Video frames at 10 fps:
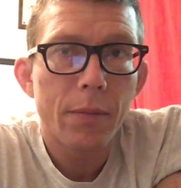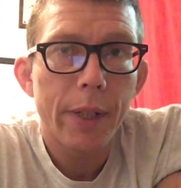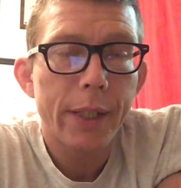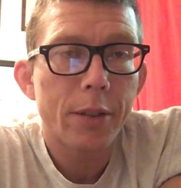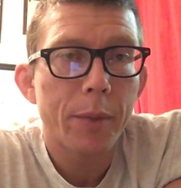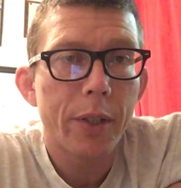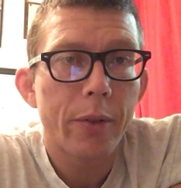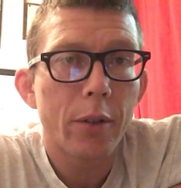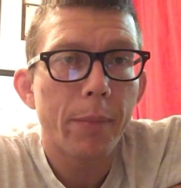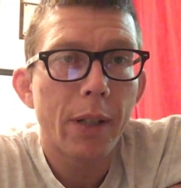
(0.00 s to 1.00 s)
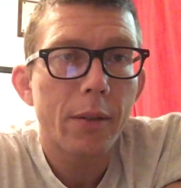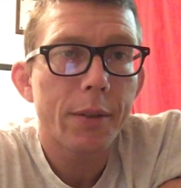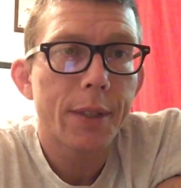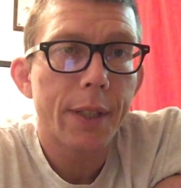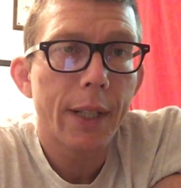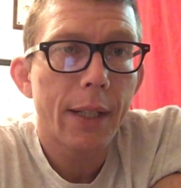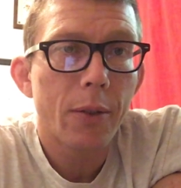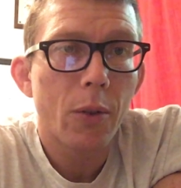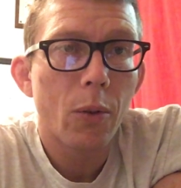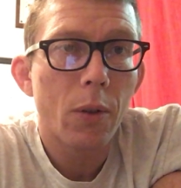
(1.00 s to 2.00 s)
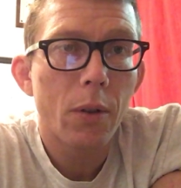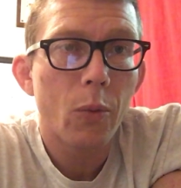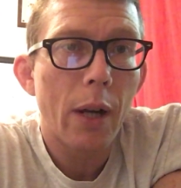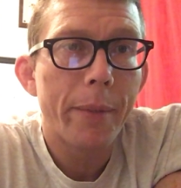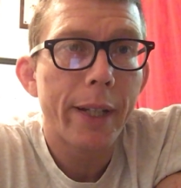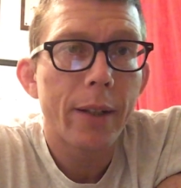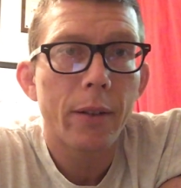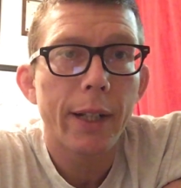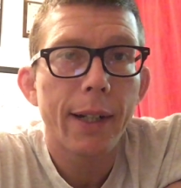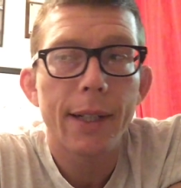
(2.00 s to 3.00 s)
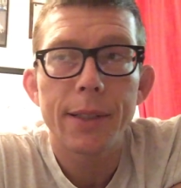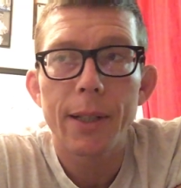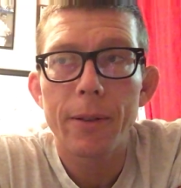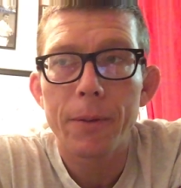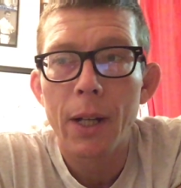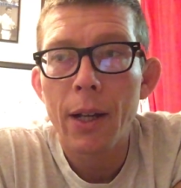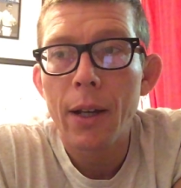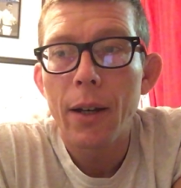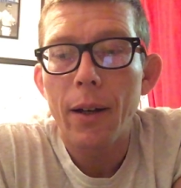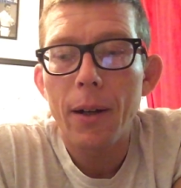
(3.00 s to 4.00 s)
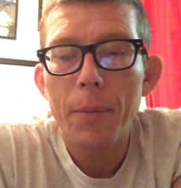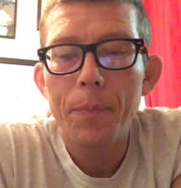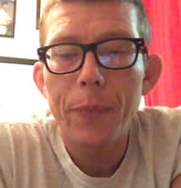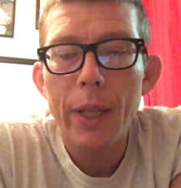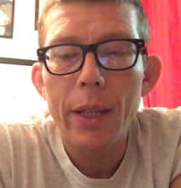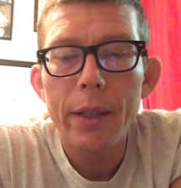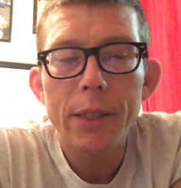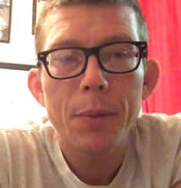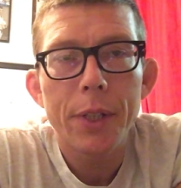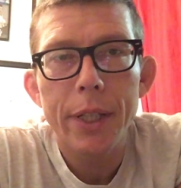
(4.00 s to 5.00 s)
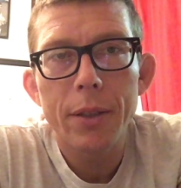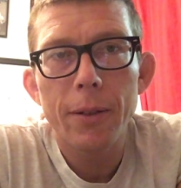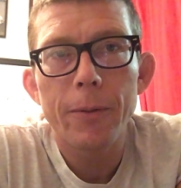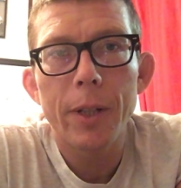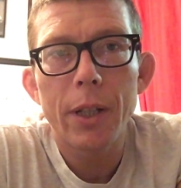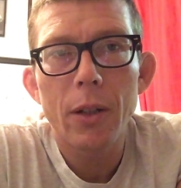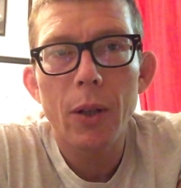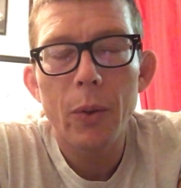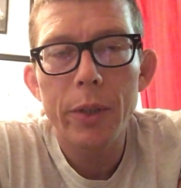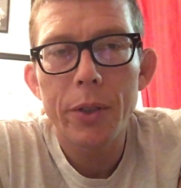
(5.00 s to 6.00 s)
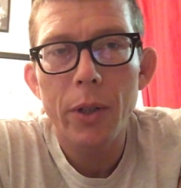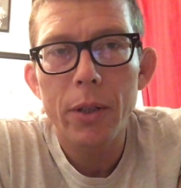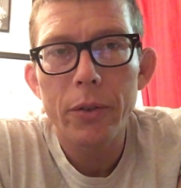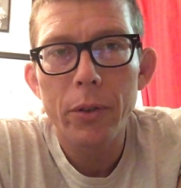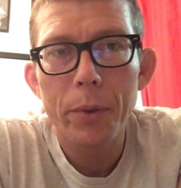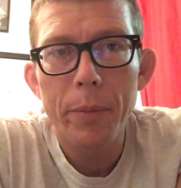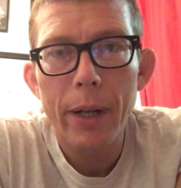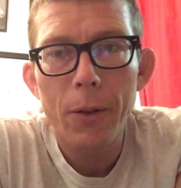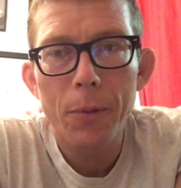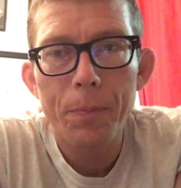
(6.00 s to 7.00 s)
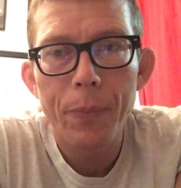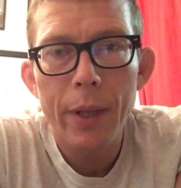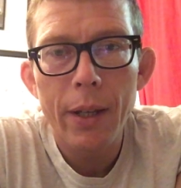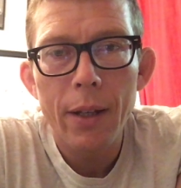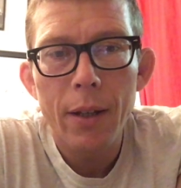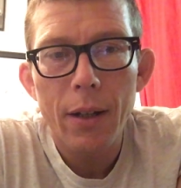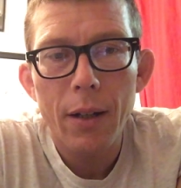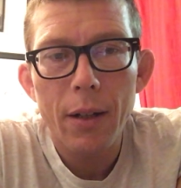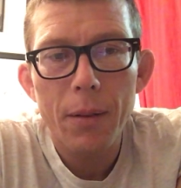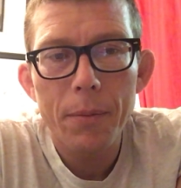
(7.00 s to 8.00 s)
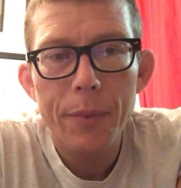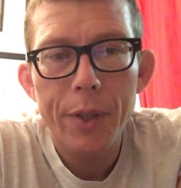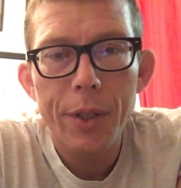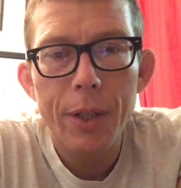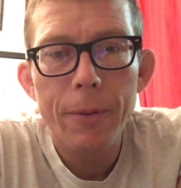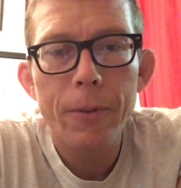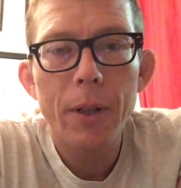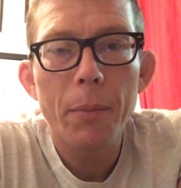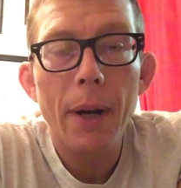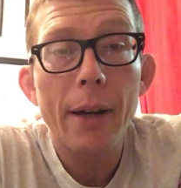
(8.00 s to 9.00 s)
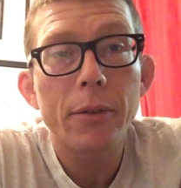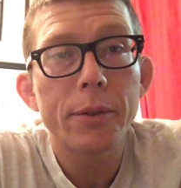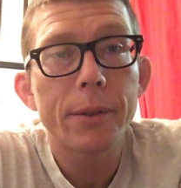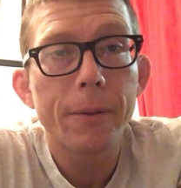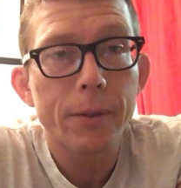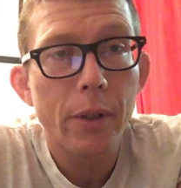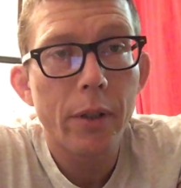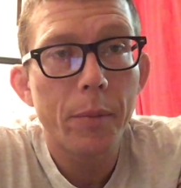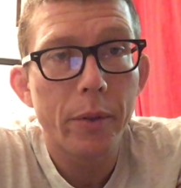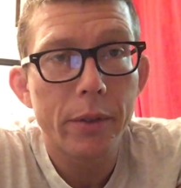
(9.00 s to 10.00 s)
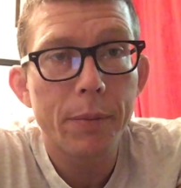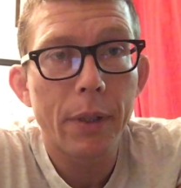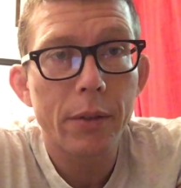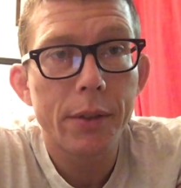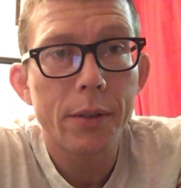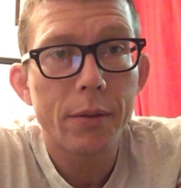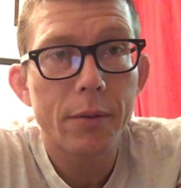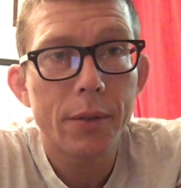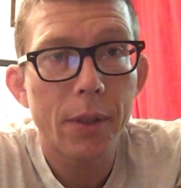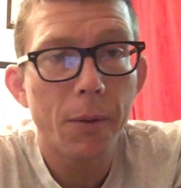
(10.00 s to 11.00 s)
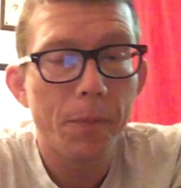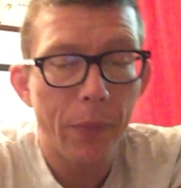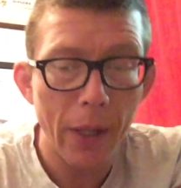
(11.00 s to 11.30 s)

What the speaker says: nicer material belts and the inner core webbing and all that kind of stuff. In this particular video, I want to talk a little bit about the different models of Flow Kimonos belts. So